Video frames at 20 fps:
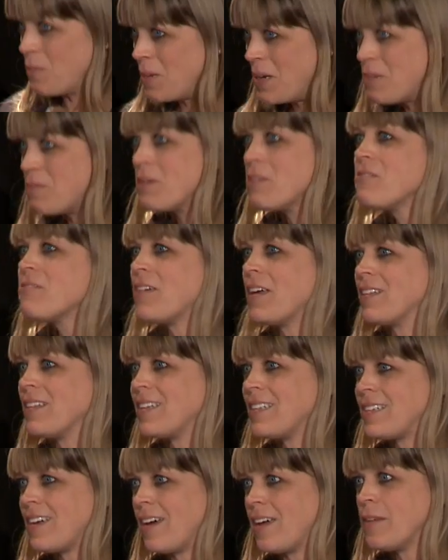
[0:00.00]
We will fail
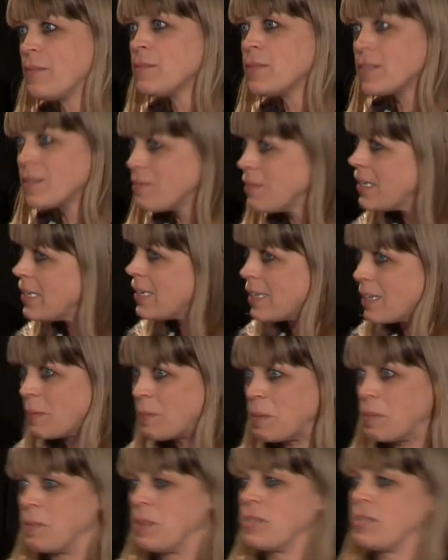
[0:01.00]
at times, and we get
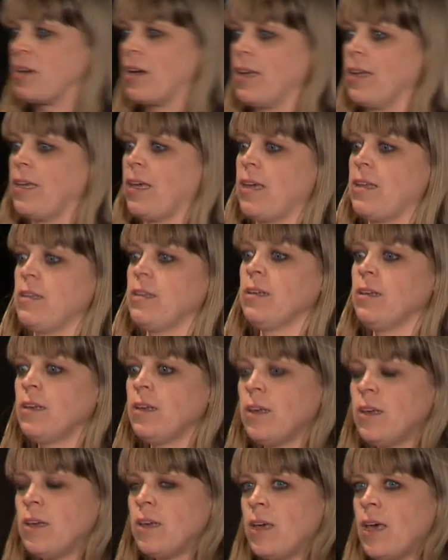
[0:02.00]
up and we try again.
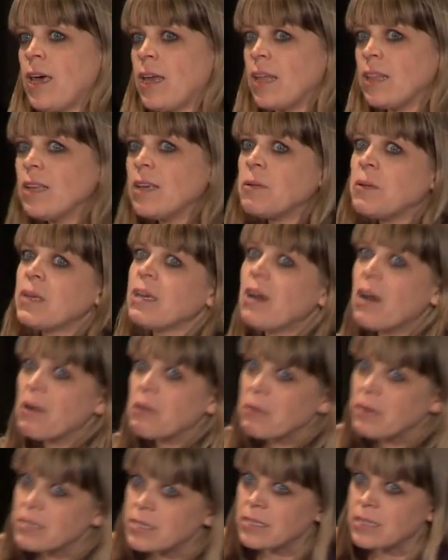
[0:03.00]
And I think we
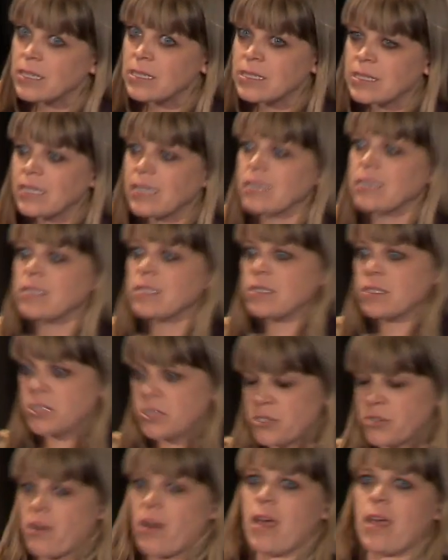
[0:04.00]
owe it to these kids to
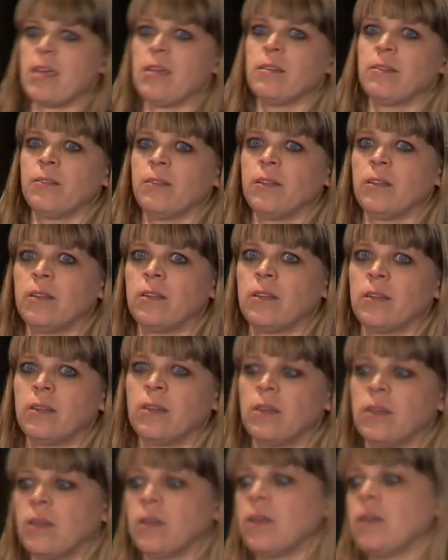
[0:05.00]
try.
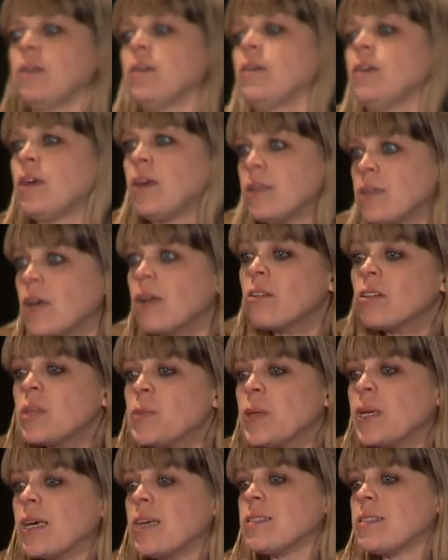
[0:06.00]
Not only
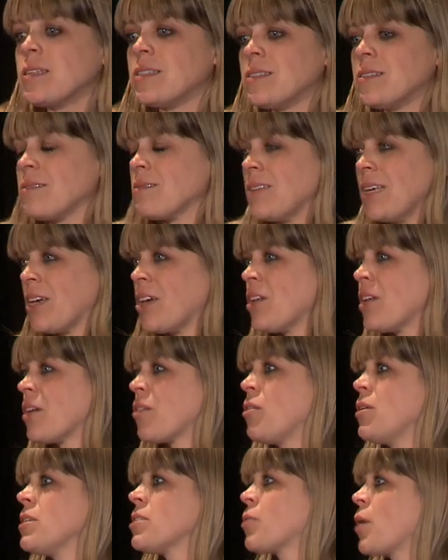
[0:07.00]
because it could
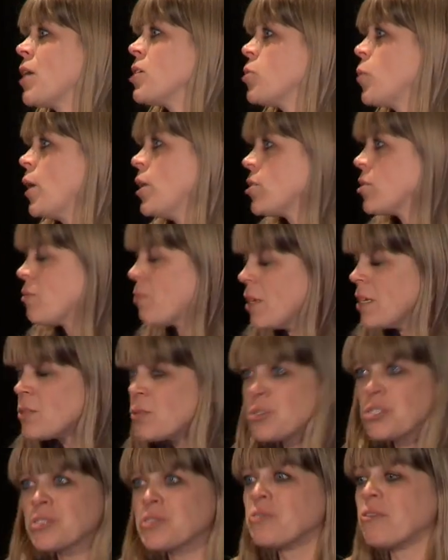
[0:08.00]
increase graduation rates,
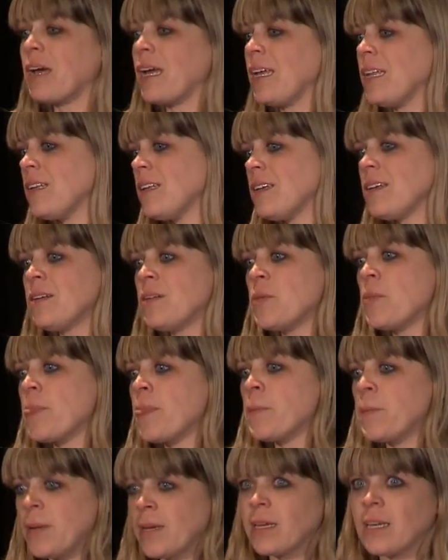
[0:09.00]
which is great,
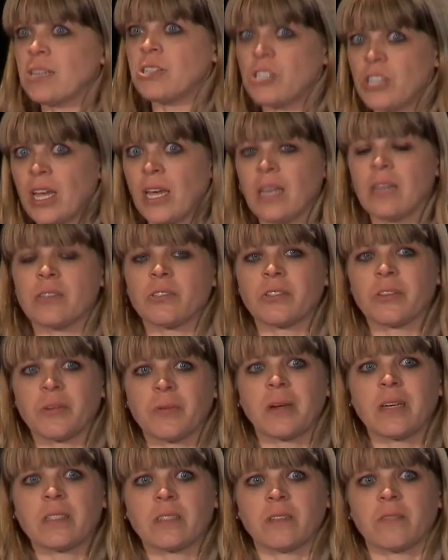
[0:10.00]
but it could change the
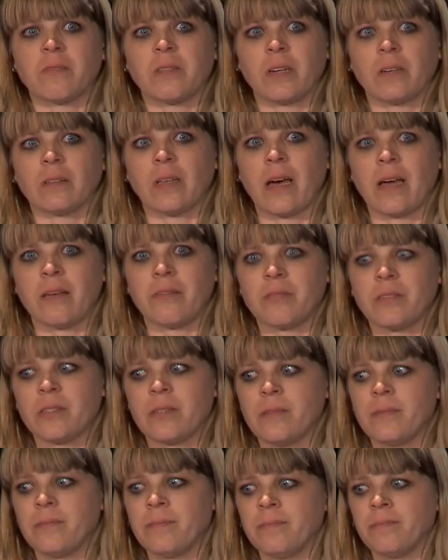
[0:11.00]
rest of their lives.
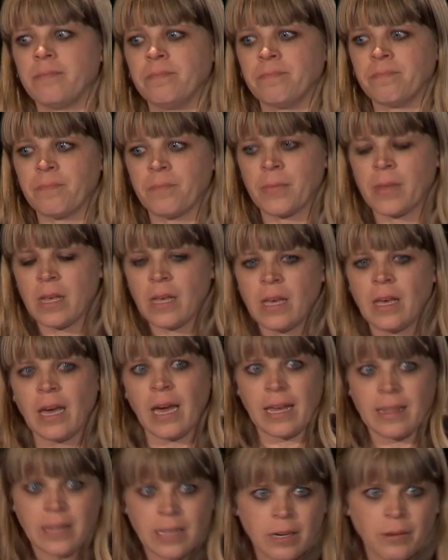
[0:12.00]

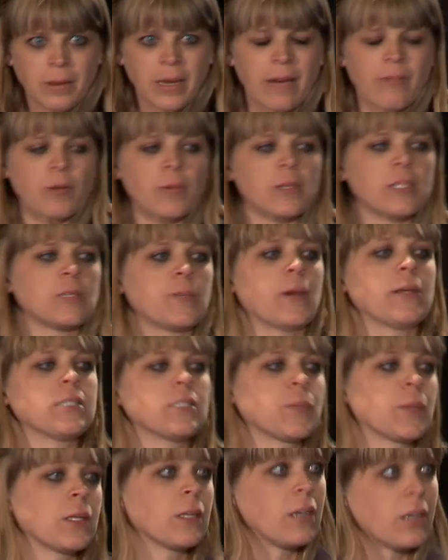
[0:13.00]
I think we have a
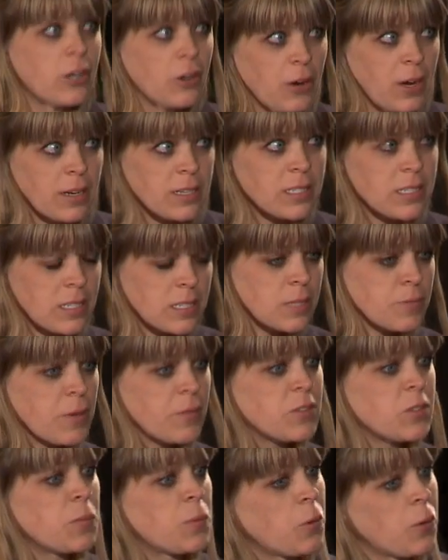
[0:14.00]
responsibility to create a system
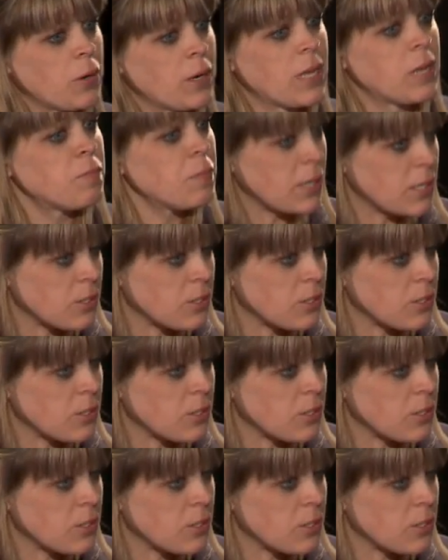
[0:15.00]
of support and